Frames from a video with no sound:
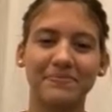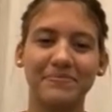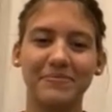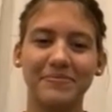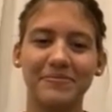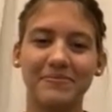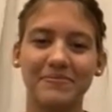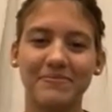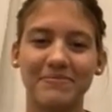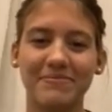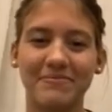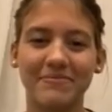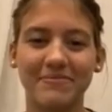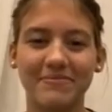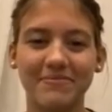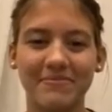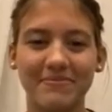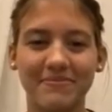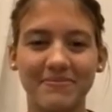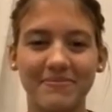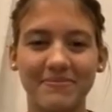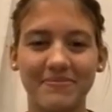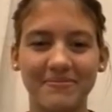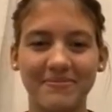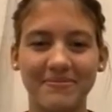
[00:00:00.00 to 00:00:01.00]

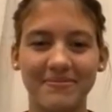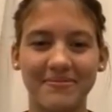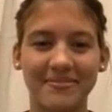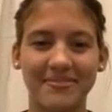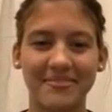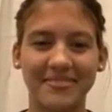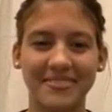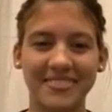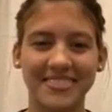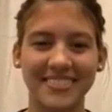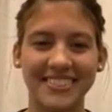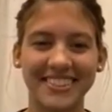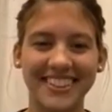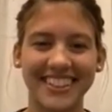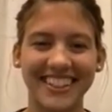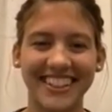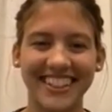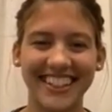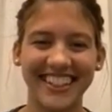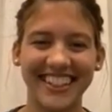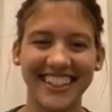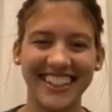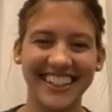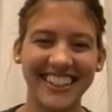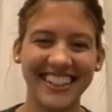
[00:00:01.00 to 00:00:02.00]

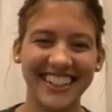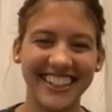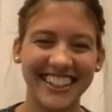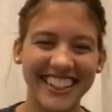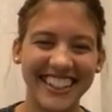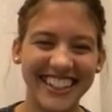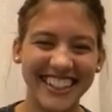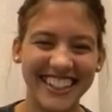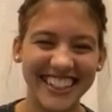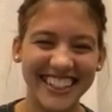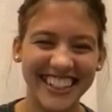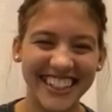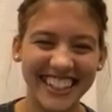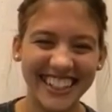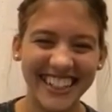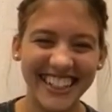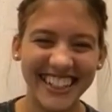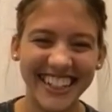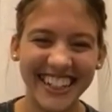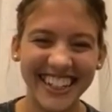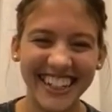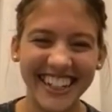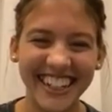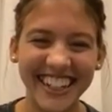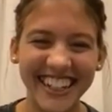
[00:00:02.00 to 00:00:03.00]

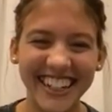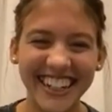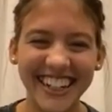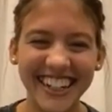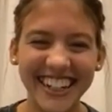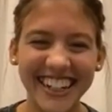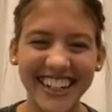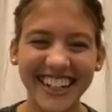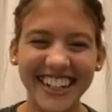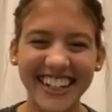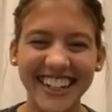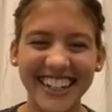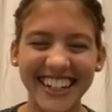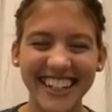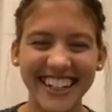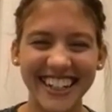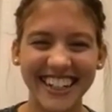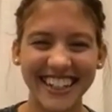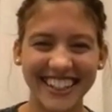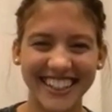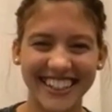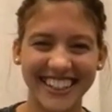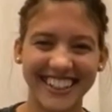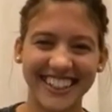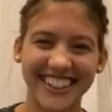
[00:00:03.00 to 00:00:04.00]

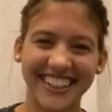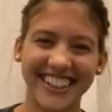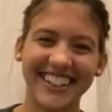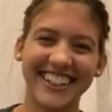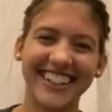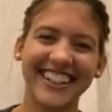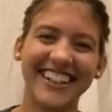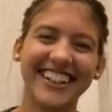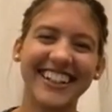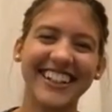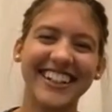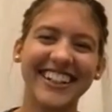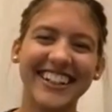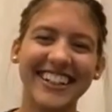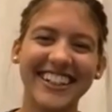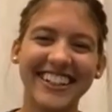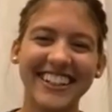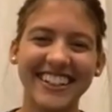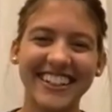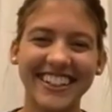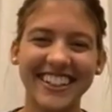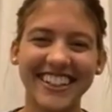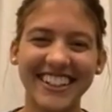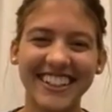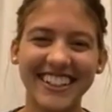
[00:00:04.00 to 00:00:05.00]

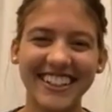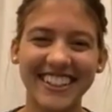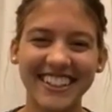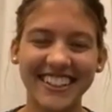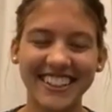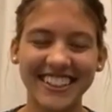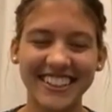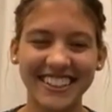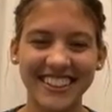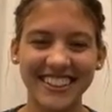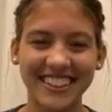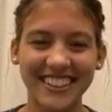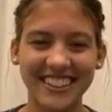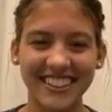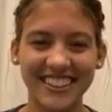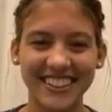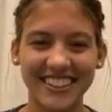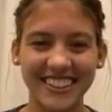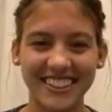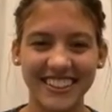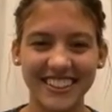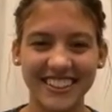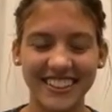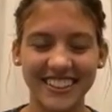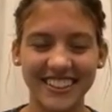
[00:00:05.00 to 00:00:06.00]

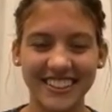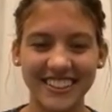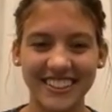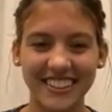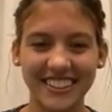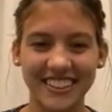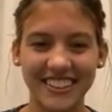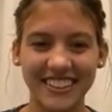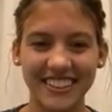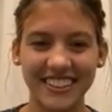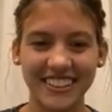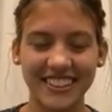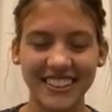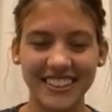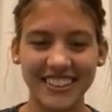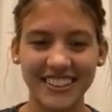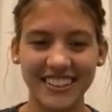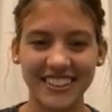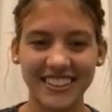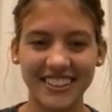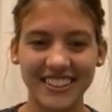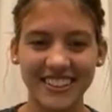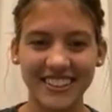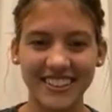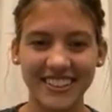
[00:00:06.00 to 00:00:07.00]

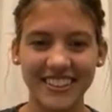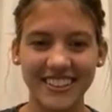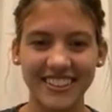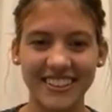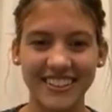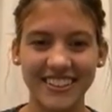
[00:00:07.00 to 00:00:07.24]
No words are spoken by the person on screen.